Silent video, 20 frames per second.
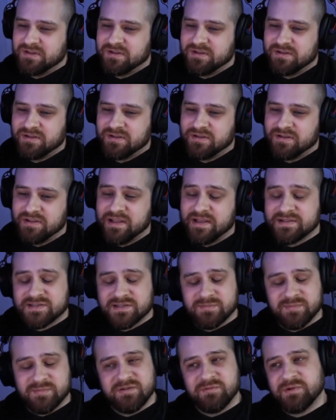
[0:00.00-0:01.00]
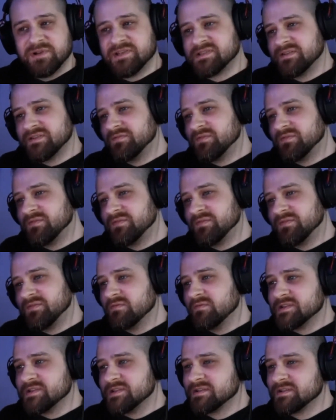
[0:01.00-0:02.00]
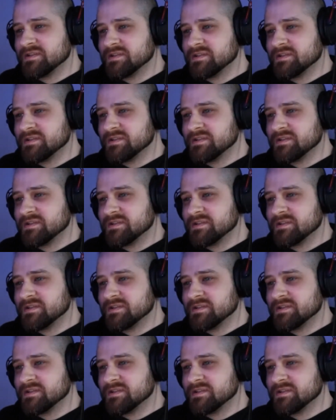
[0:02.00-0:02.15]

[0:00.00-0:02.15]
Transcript: Yeah, so my recent favorites,